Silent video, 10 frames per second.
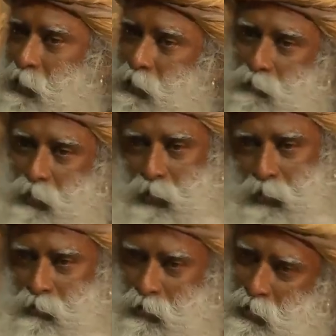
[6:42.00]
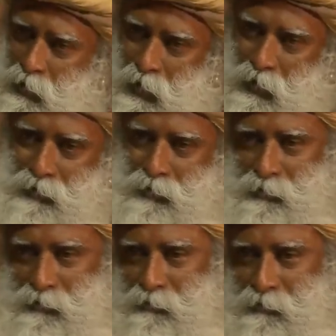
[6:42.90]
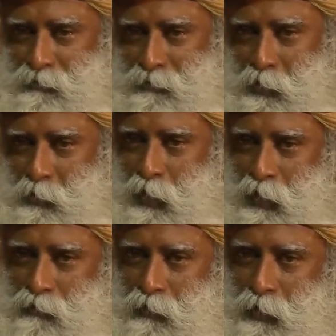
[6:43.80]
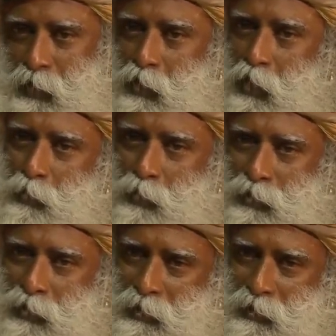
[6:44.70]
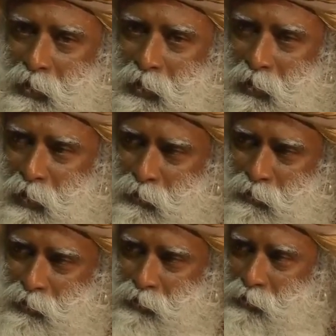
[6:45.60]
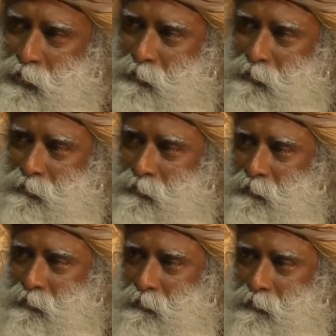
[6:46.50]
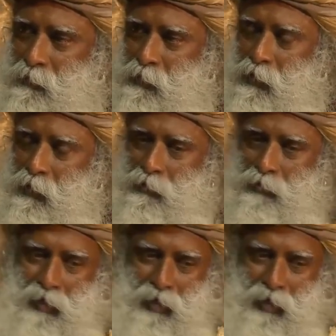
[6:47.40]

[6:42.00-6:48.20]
If they can recreate your body from that, obviously it's hanging around, isn't it? So